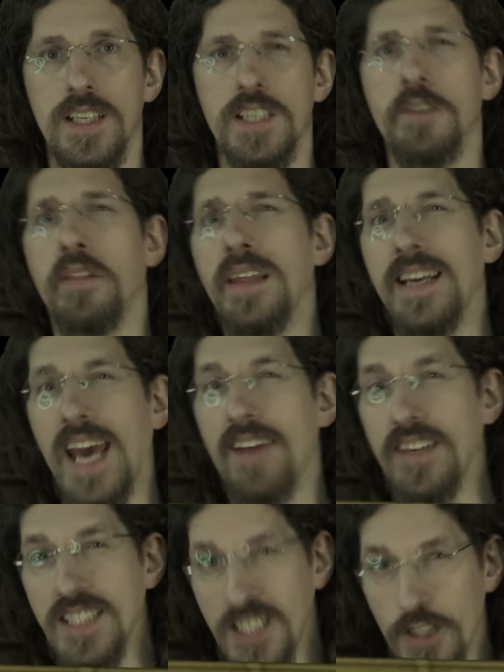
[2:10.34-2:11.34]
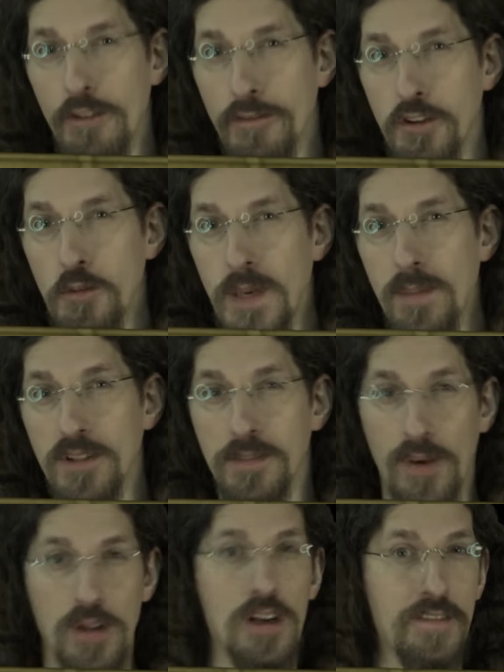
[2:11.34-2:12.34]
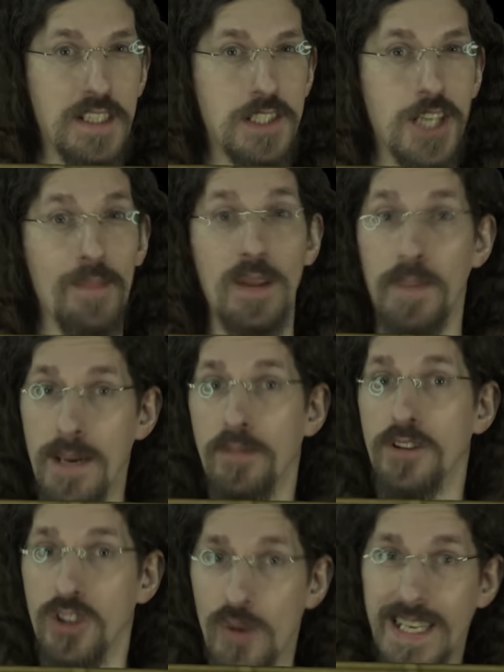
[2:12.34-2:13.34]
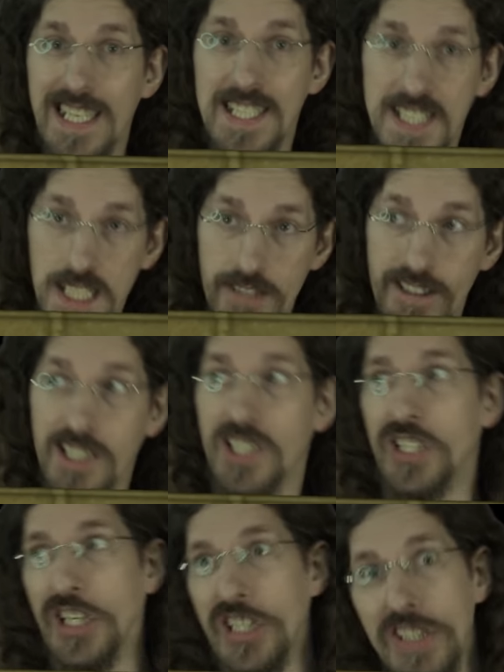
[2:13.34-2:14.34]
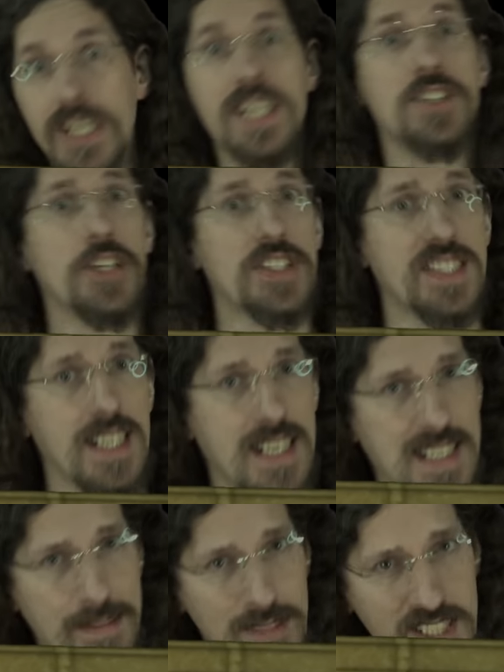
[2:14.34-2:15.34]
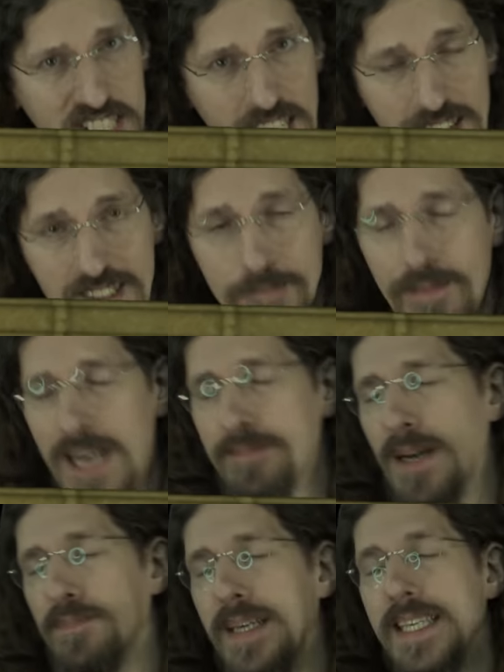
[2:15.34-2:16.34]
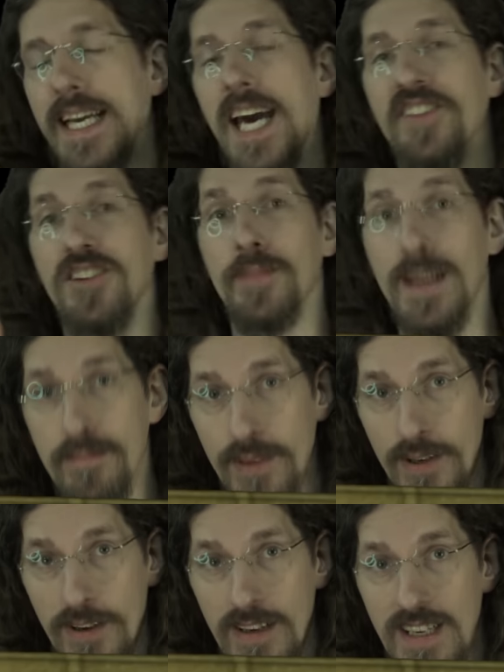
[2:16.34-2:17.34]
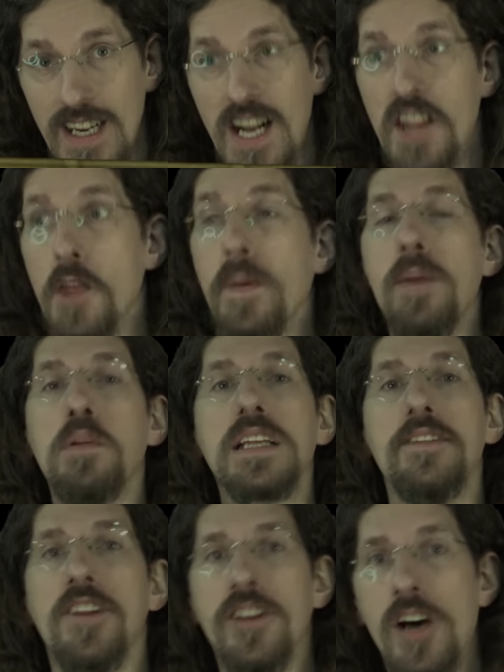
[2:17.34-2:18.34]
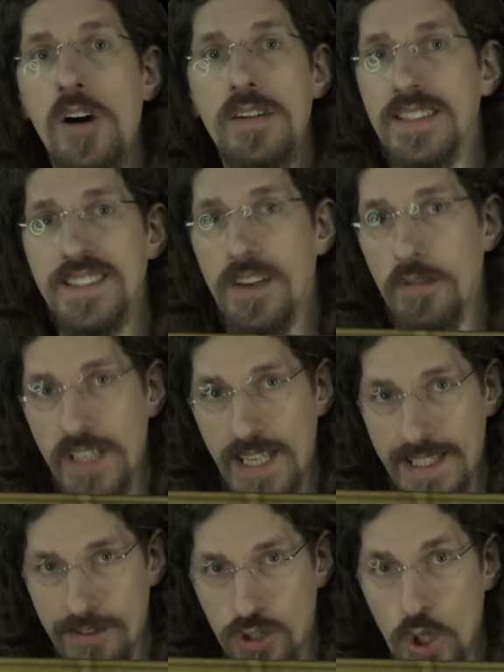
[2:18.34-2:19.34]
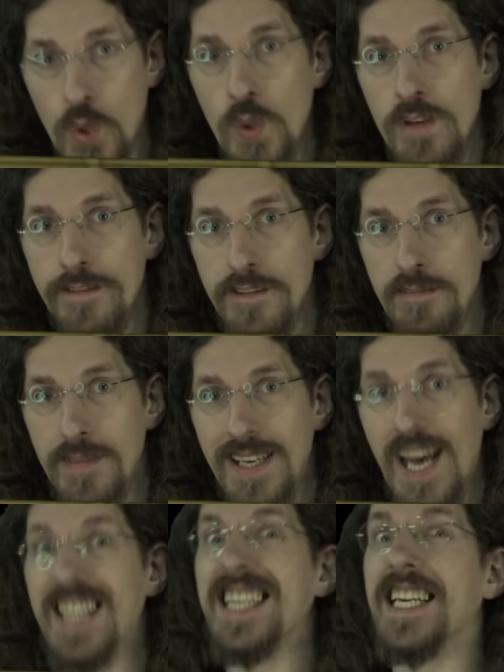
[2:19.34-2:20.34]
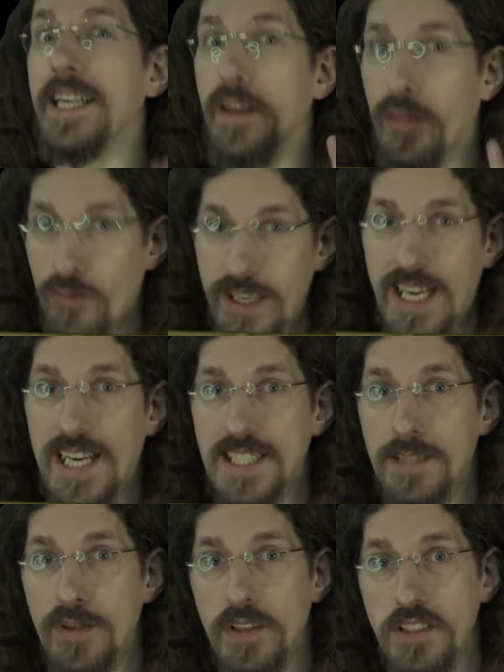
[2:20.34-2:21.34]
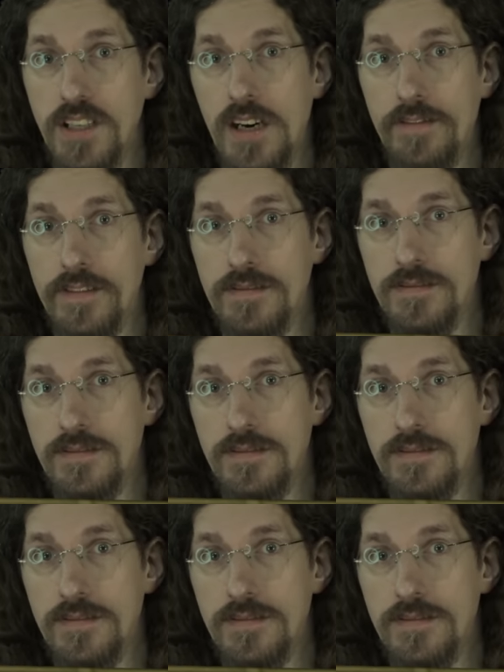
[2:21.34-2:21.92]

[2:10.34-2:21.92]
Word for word: You'd think, having so few people to pull off this job, the people doing it in secret could have just done it themselves, but you gotta remember, the people in the know is only like 2 of them, and they needed 3 guys to pull this off.